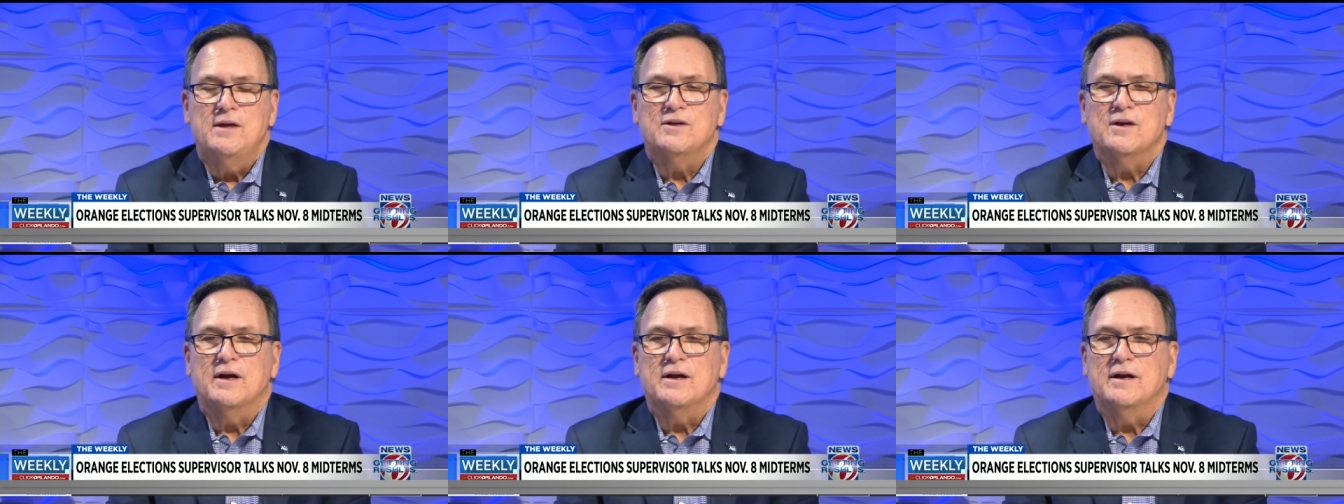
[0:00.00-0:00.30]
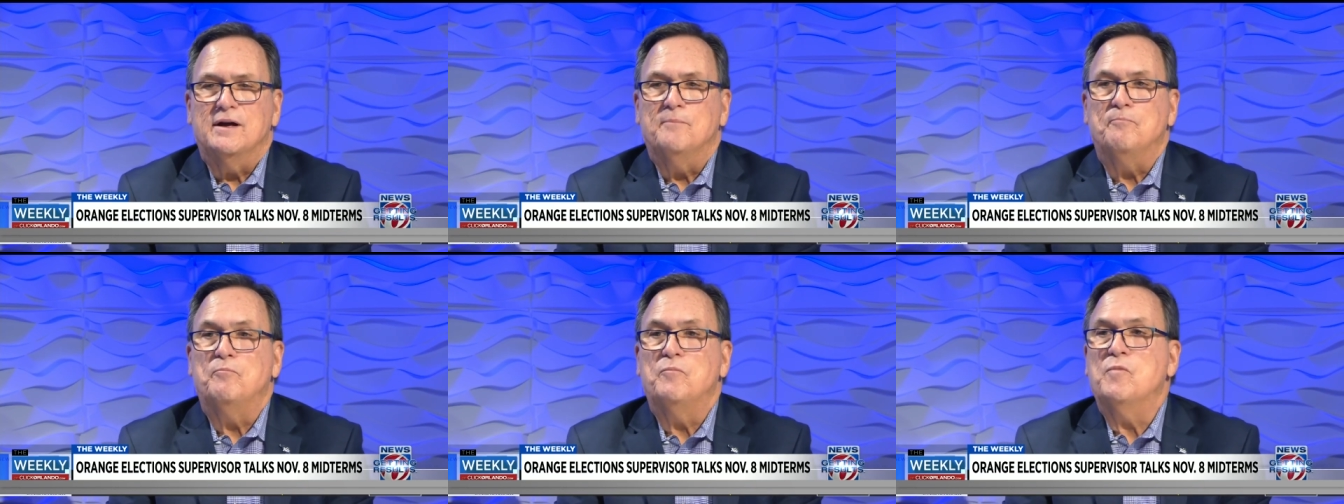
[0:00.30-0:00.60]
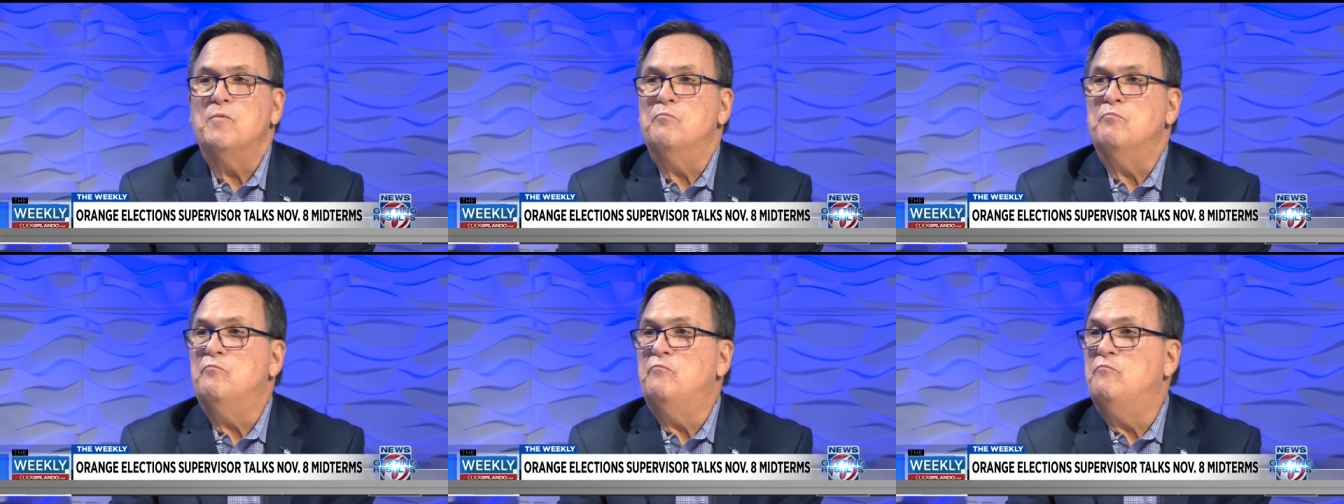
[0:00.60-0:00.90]
Um,
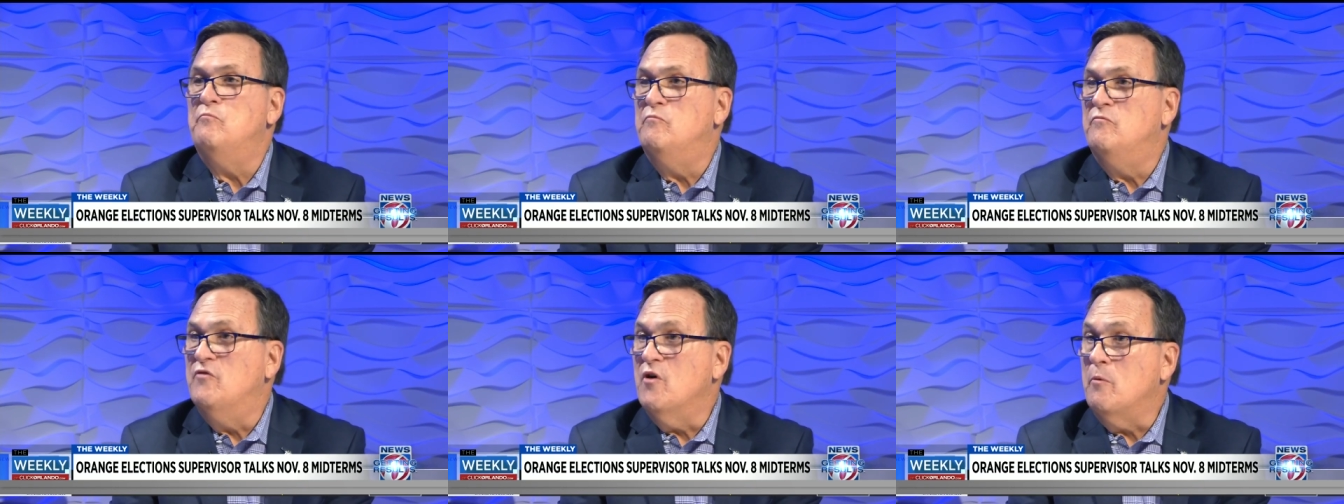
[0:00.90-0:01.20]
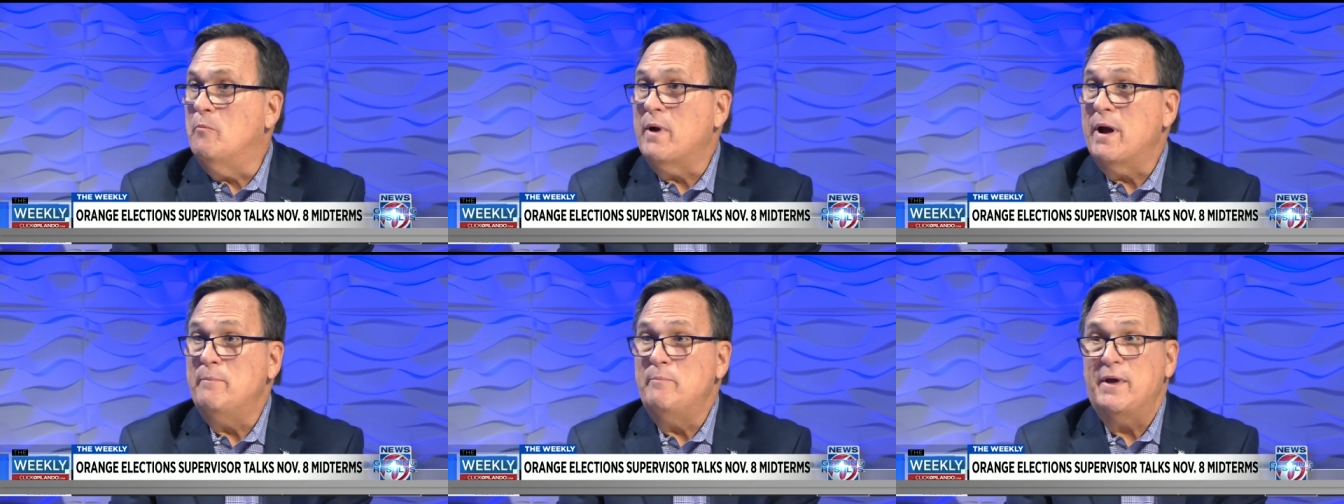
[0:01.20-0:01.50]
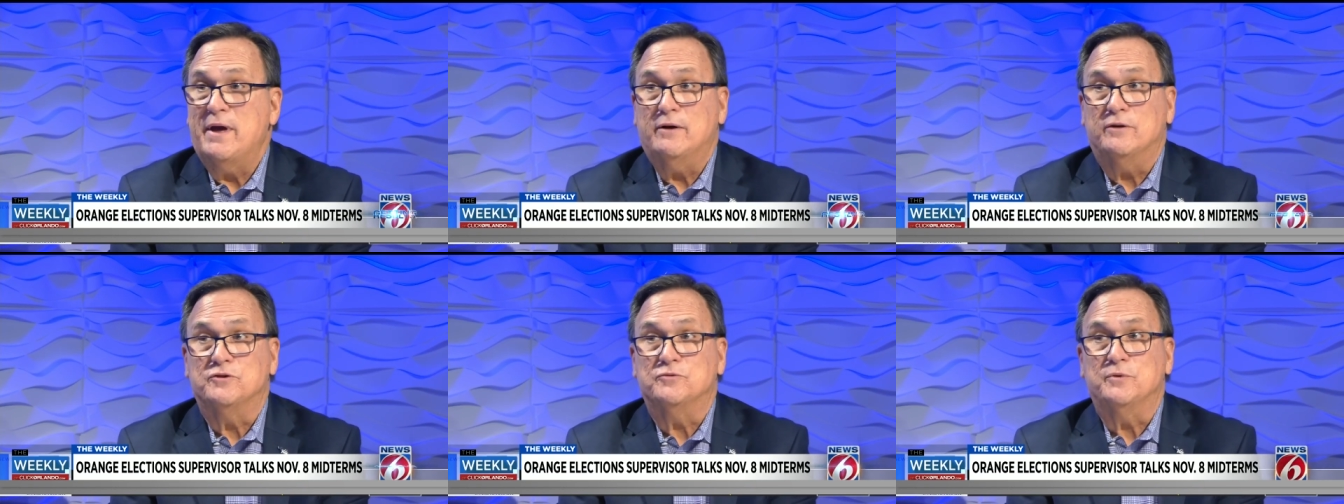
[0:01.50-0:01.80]
vote by
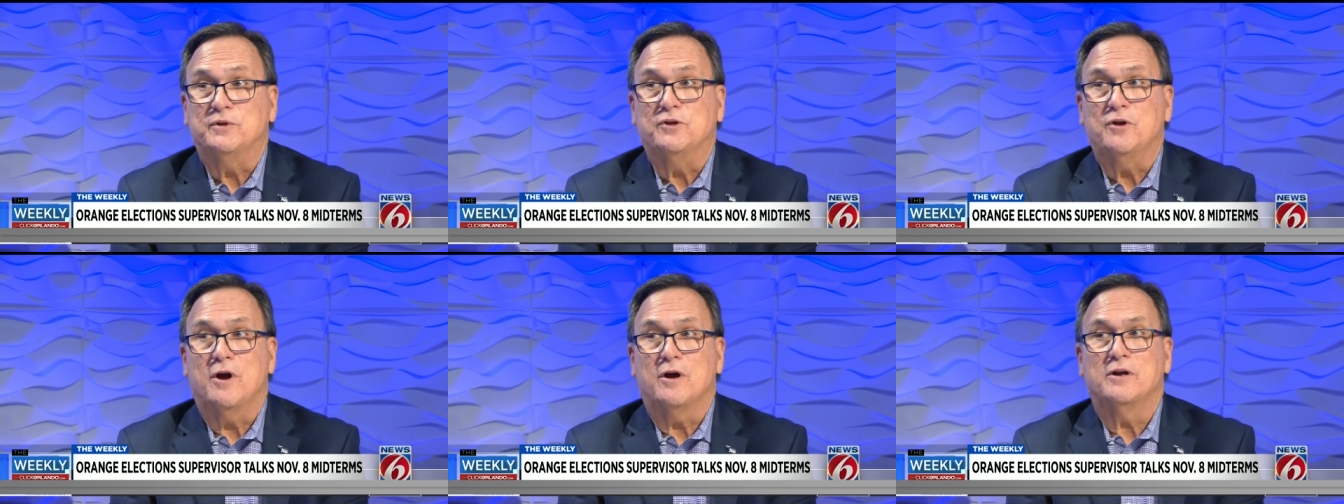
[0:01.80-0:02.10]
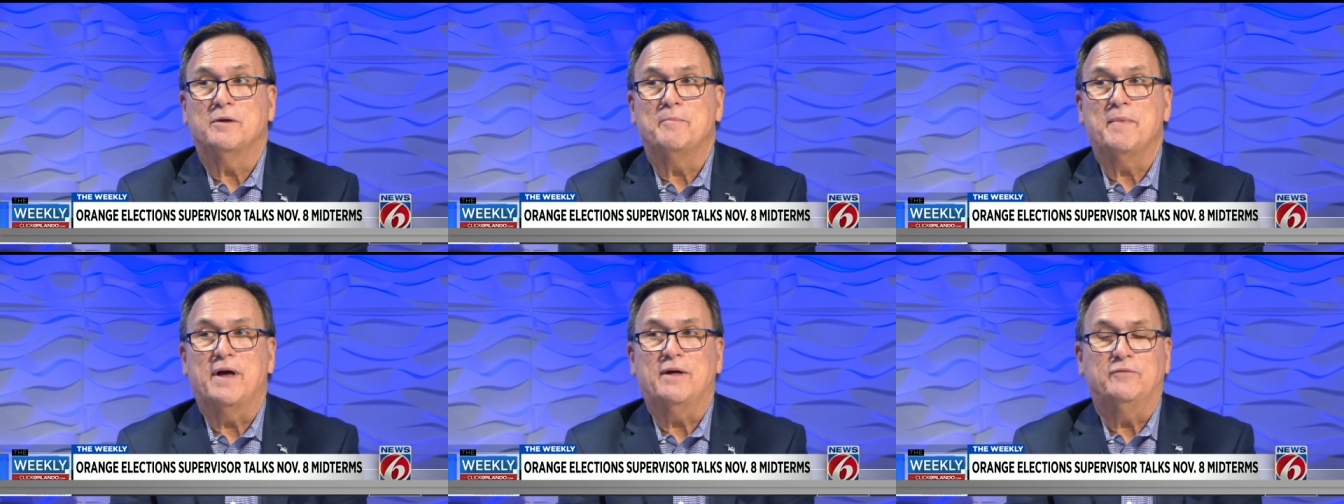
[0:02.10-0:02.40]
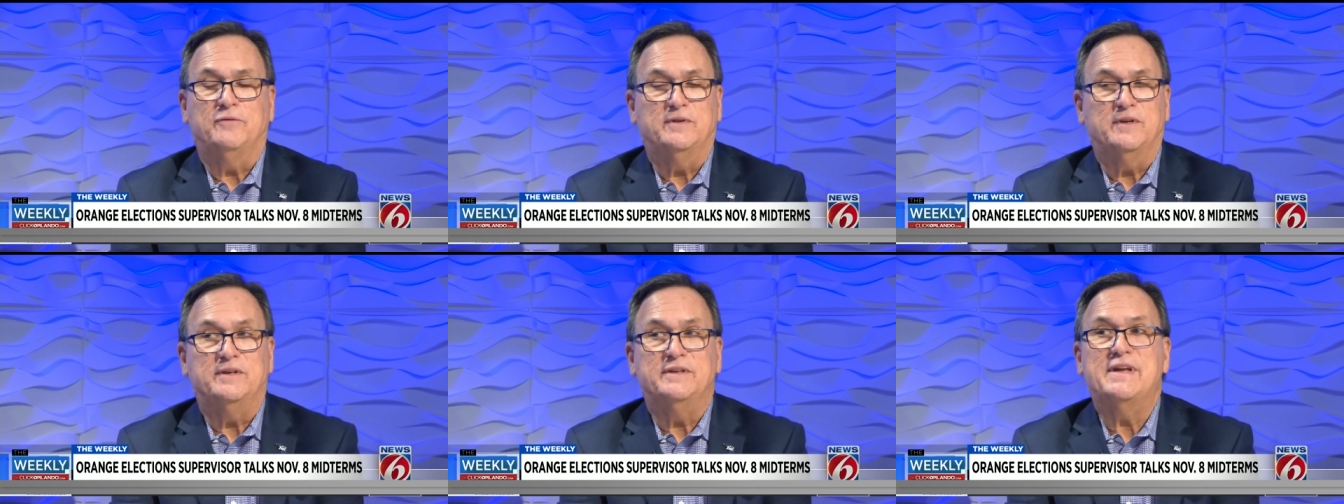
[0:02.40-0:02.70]
mail, as we talked
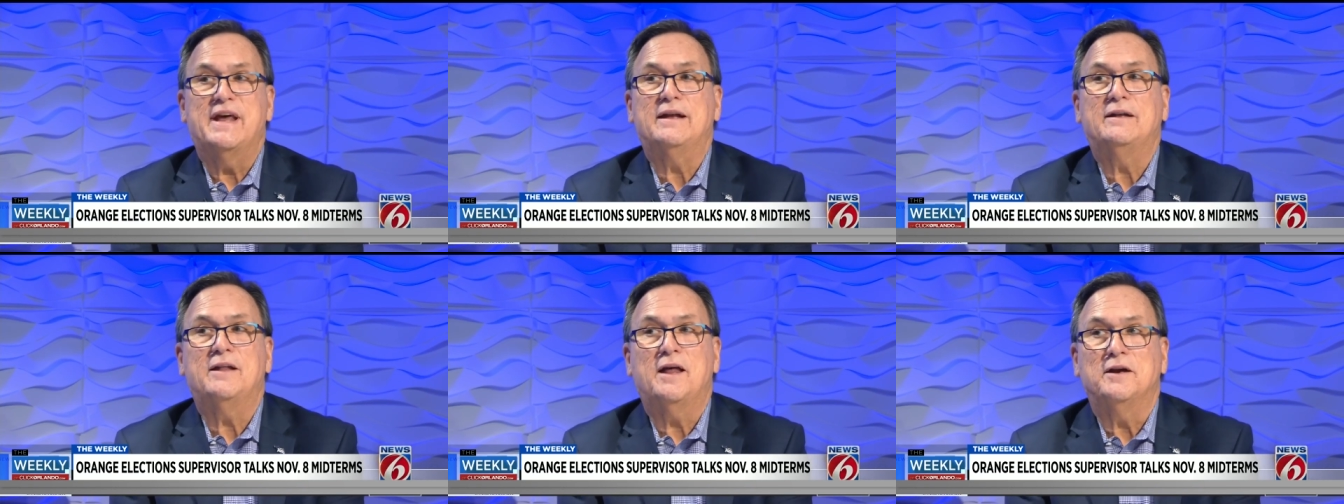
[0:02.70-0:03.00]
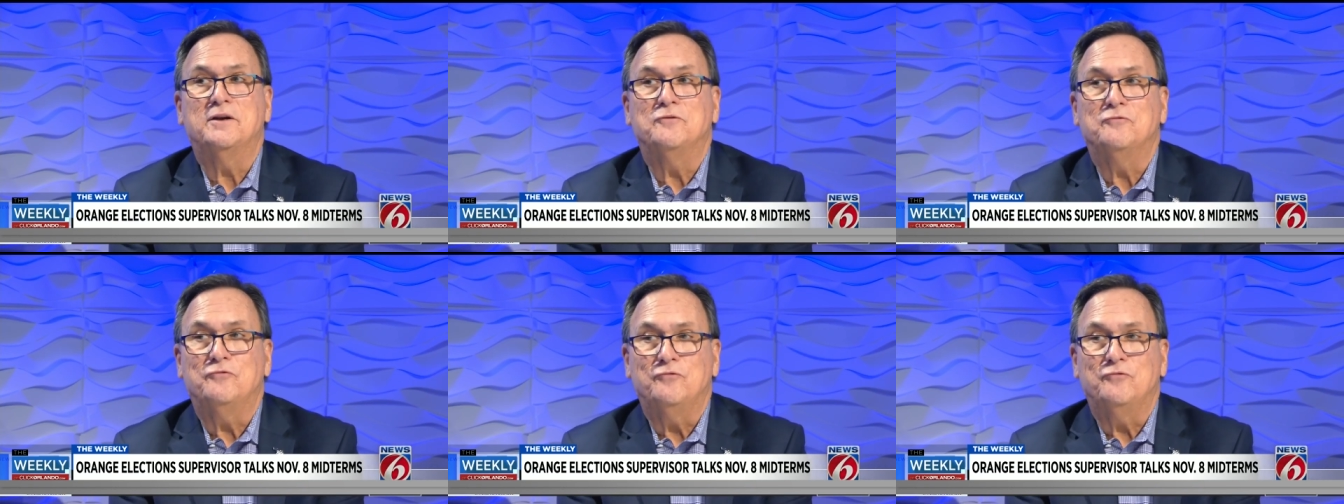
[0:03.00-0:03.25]
about, the deadline in